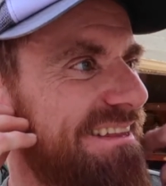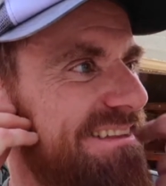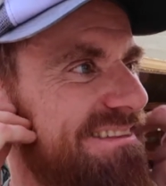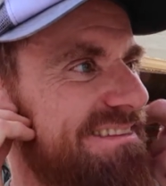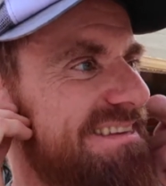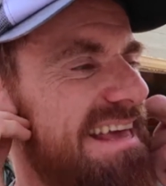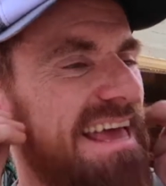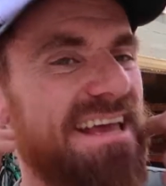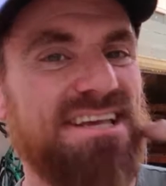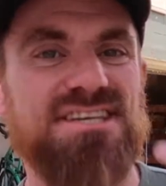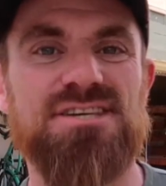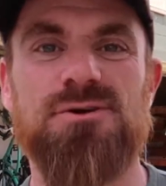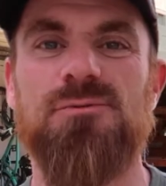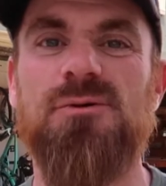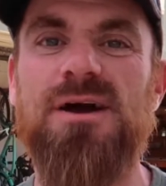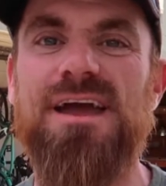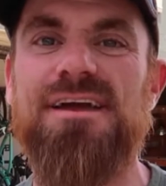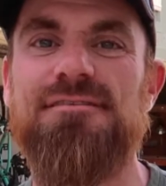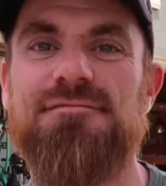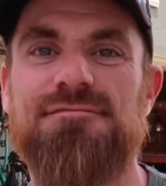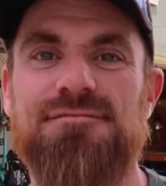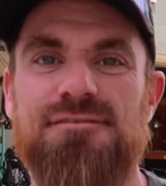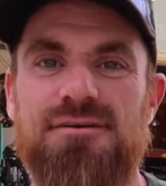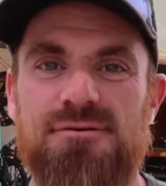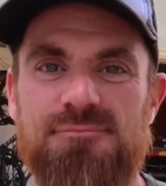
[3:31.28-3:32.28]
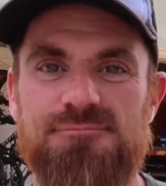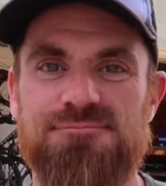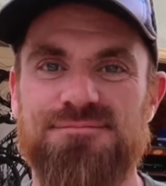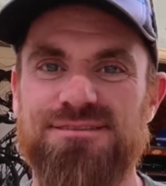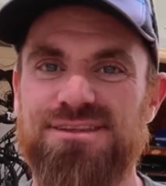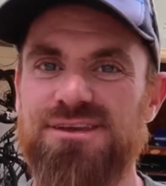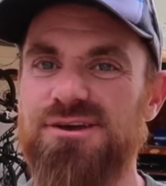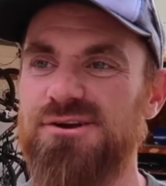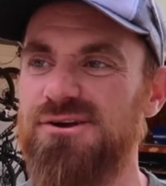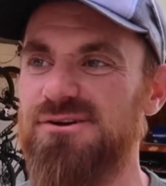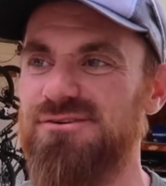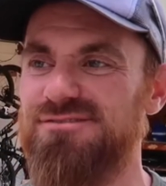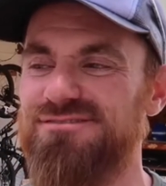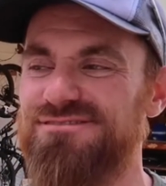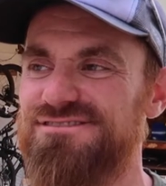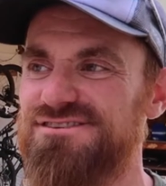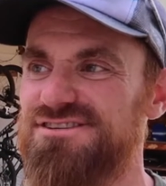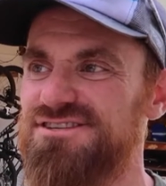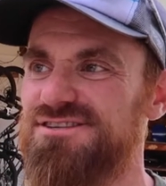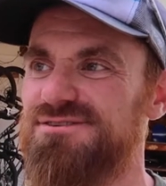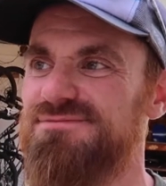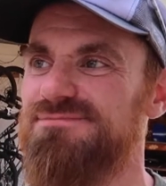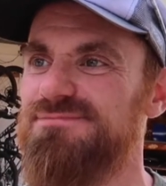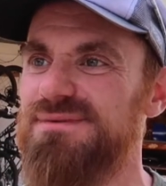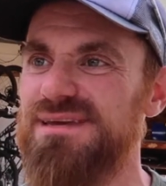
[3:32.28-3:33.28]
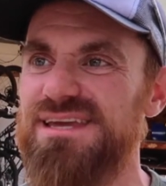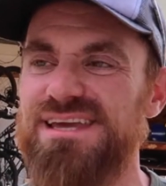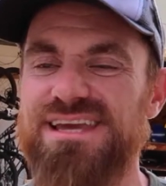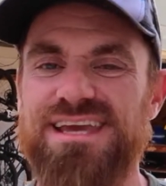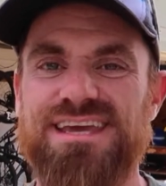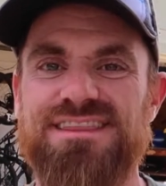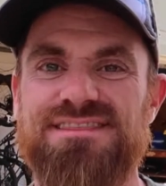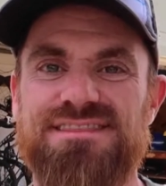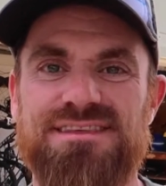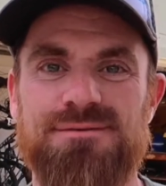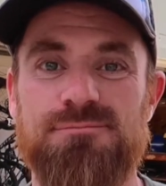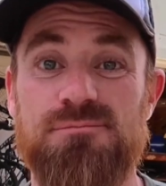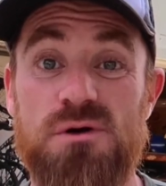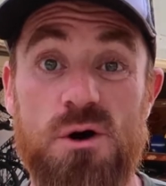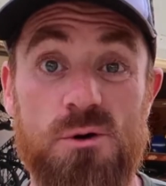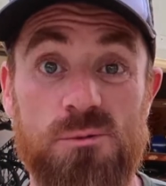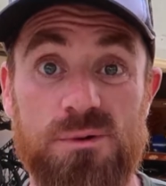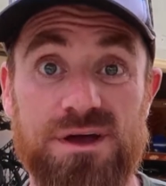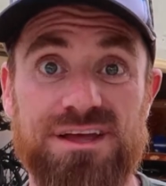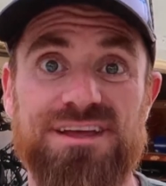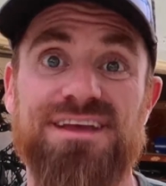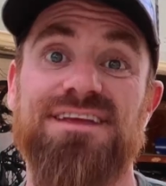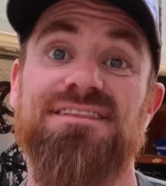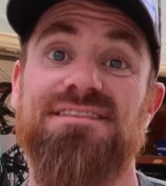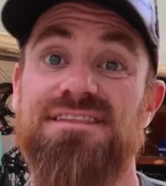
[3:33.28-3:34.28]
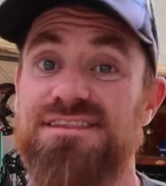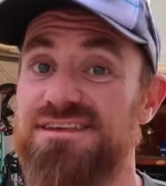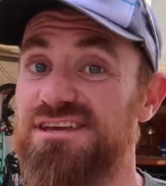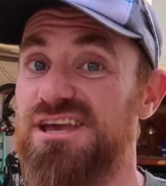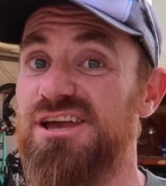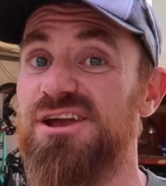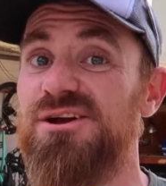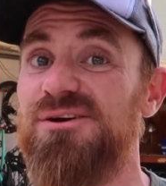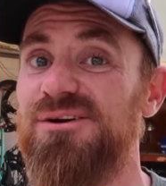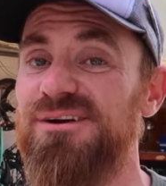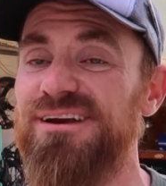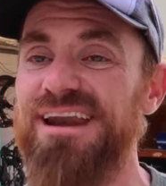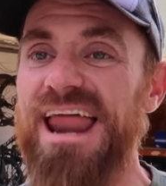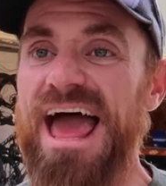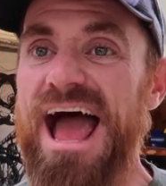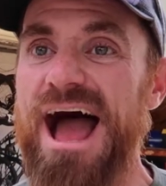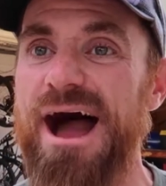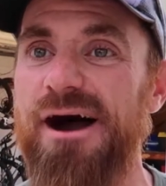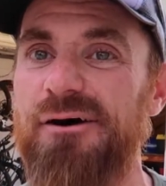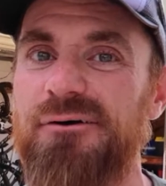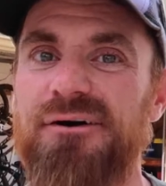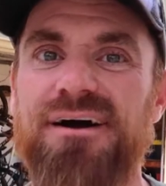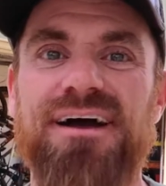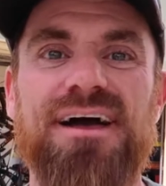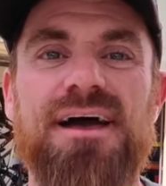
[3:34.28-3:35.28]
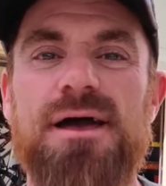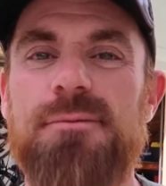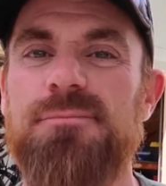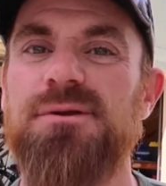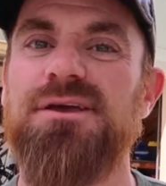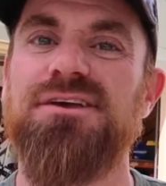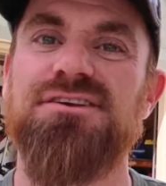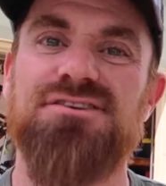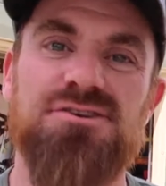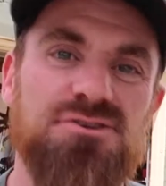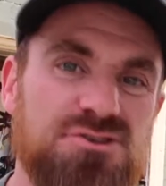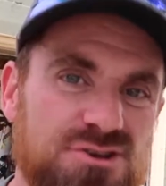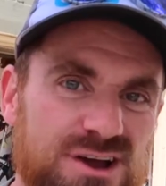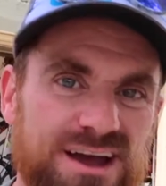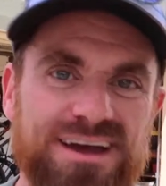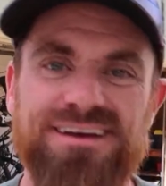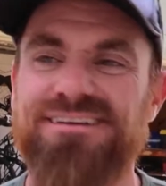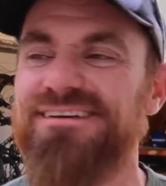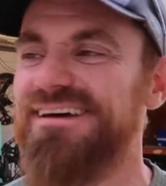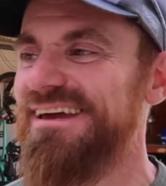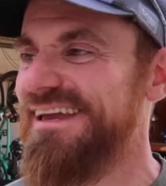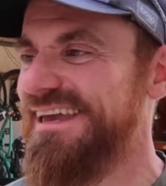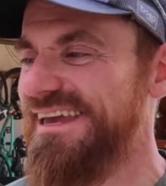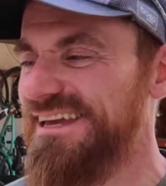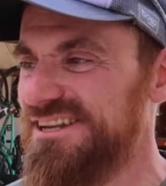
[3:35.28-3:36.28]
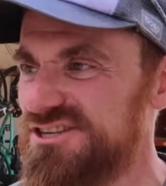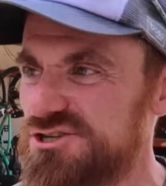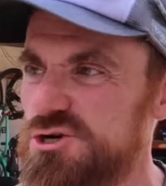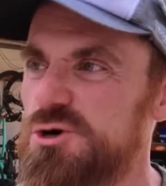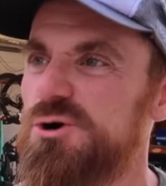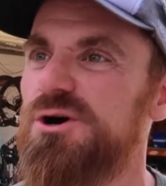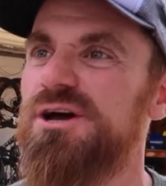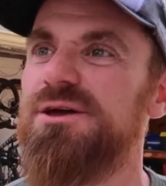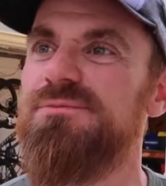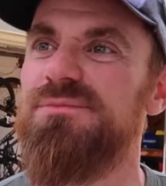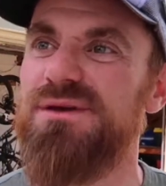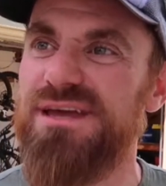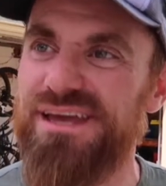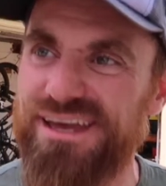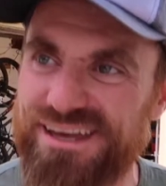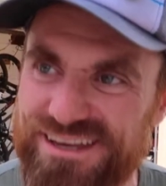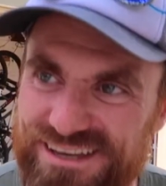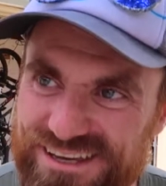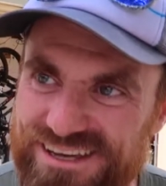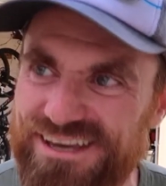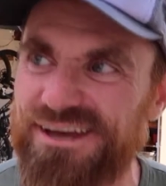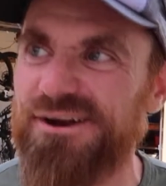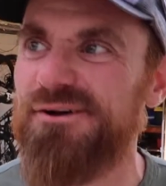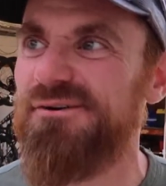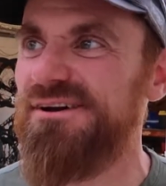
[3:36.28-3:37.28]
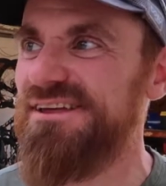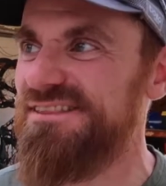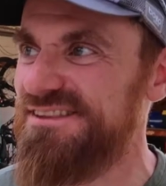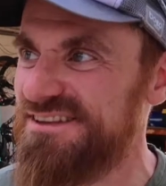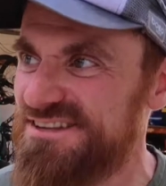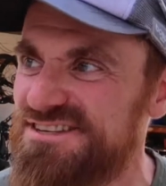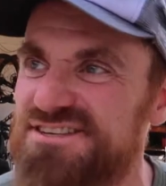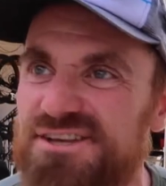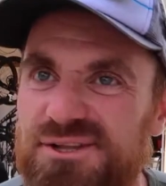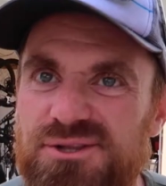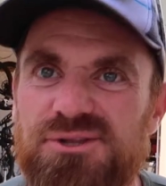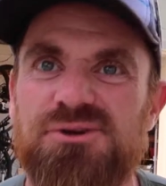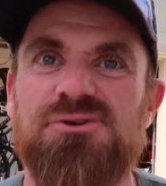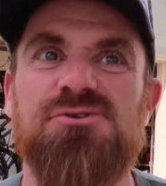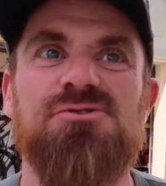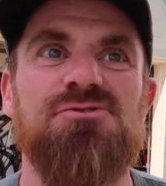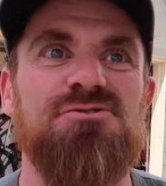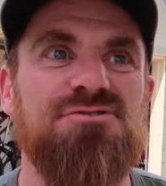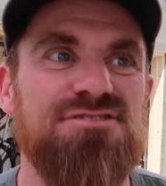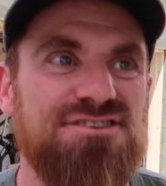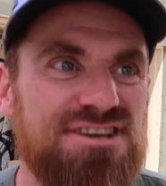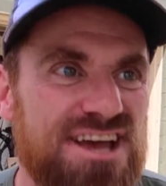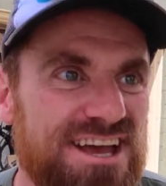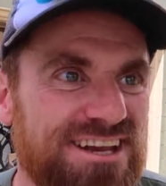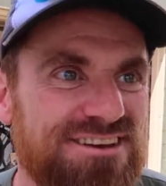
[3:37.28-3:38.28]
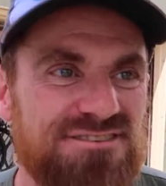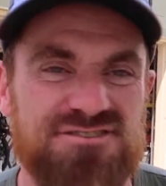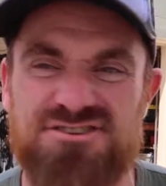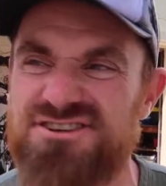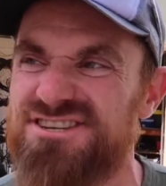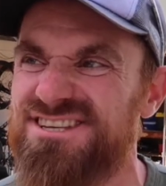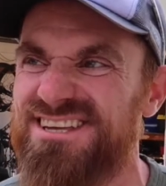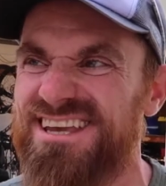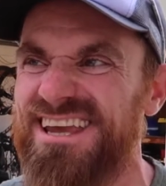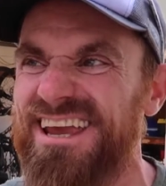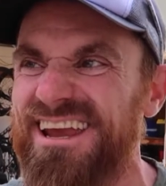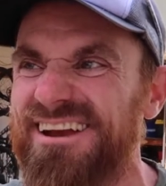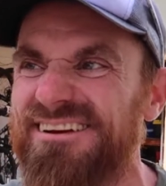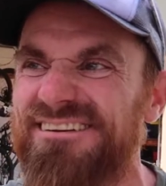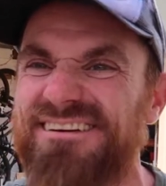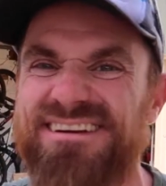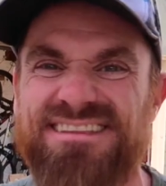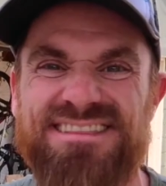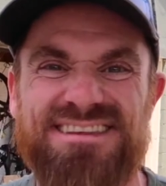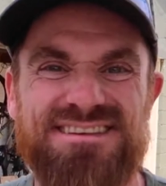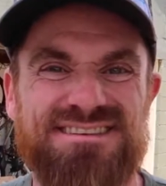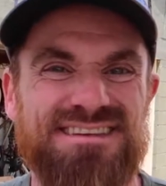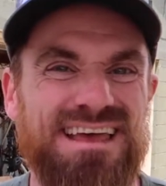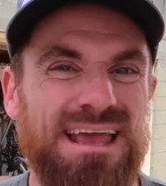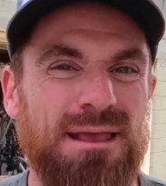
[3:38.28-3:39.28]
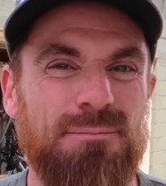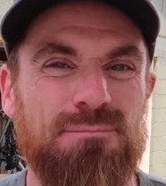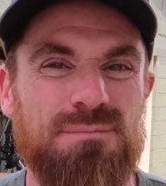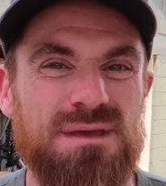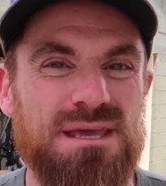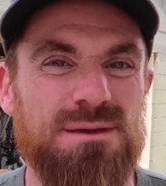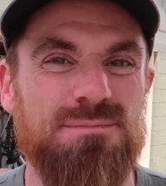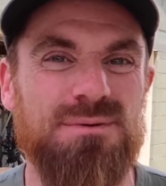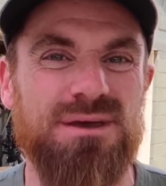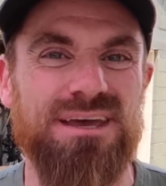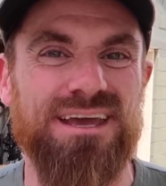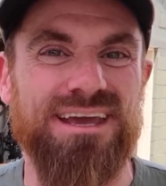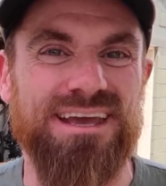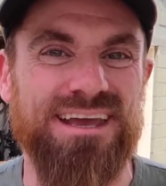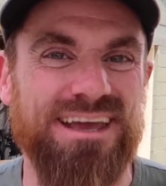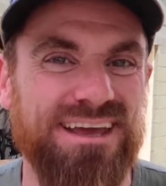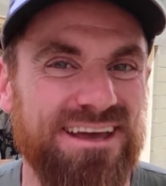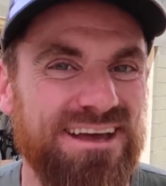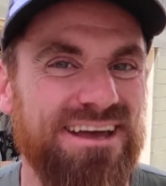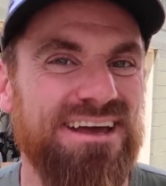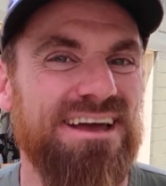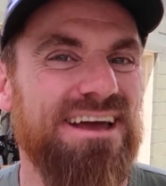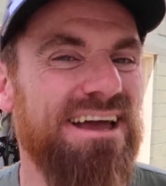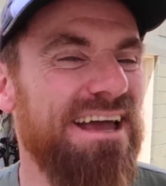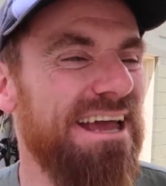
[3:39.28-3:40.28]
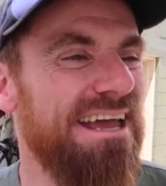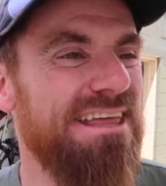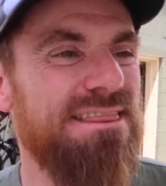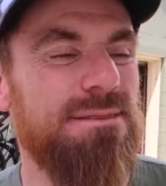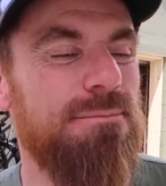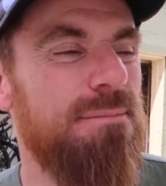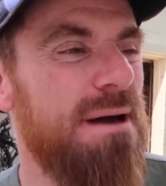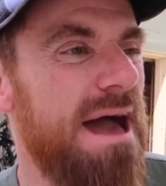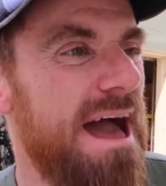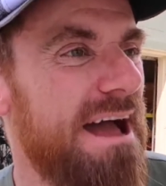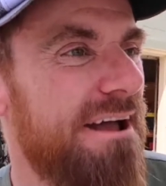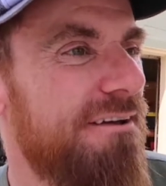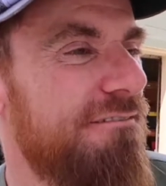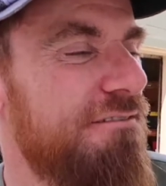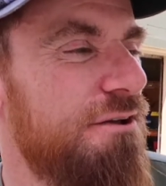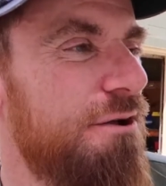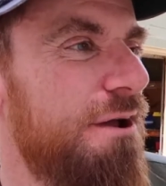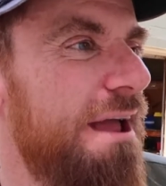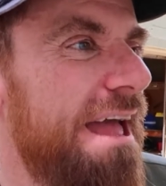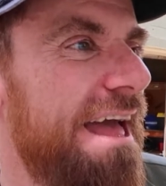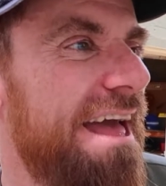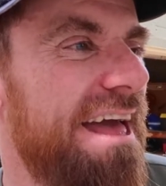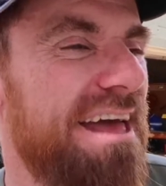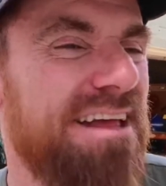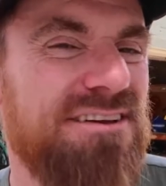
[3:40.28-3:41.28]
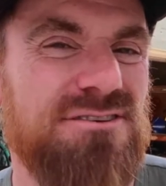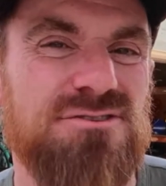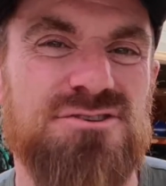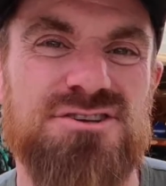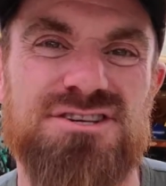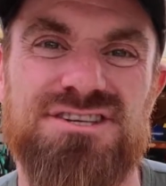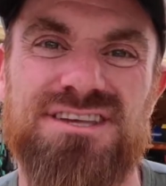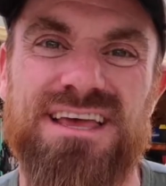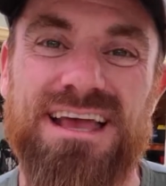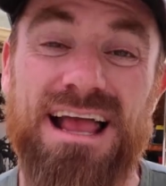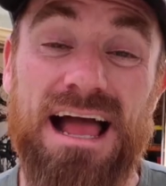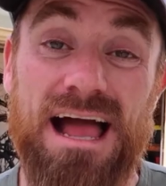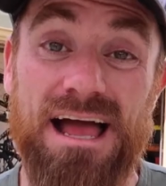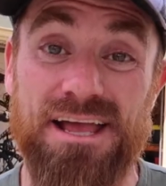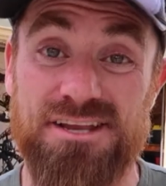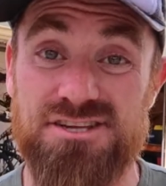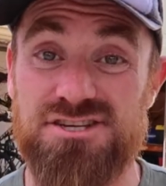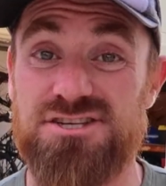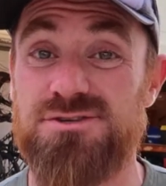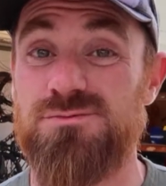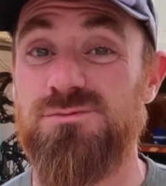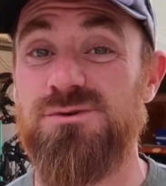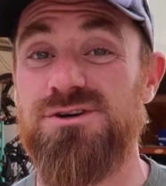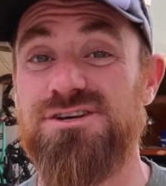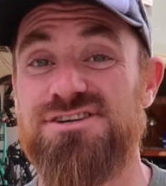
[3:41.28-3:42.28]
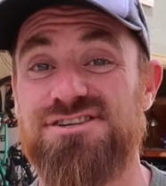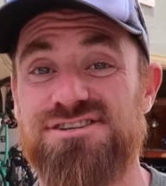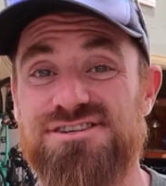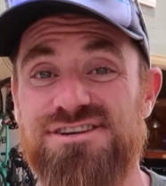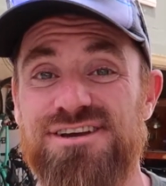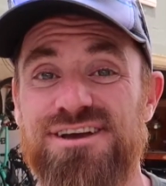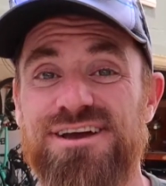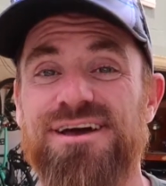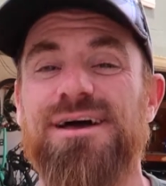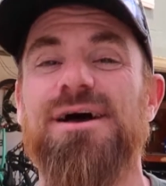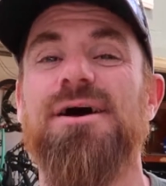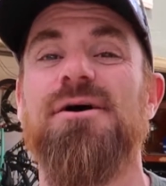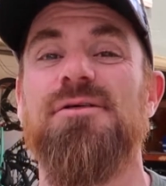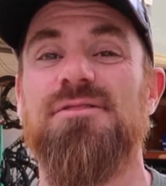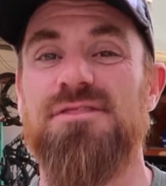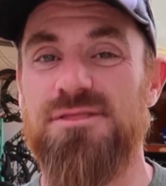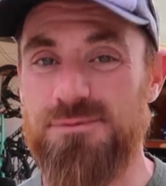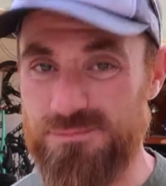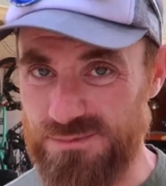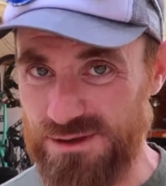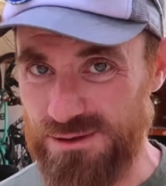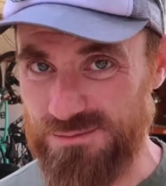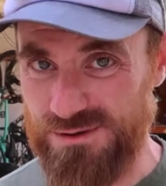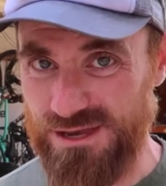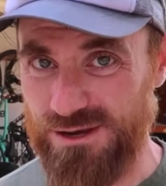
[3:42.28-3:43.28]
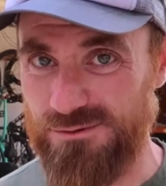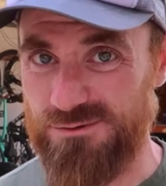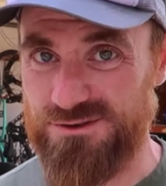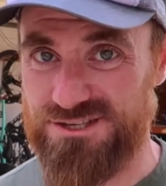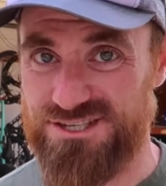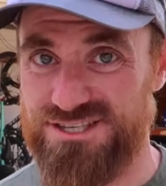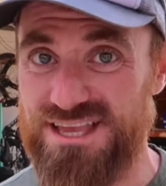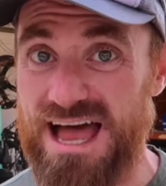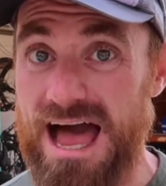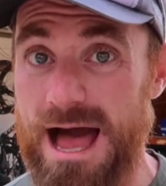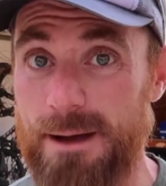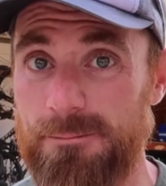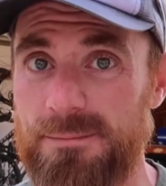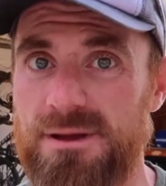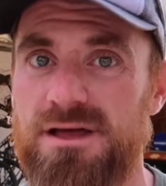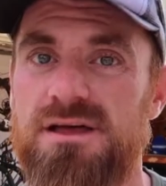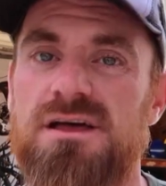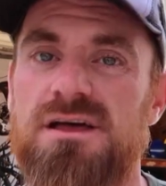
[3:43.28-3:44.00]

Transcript: takes away from just being in the moment, in the here and now, because you're trying to like enjoy being in this deluge, and you're just hearing this like beeping in the back of your head, and you're just like, I just wish the beeping would stop.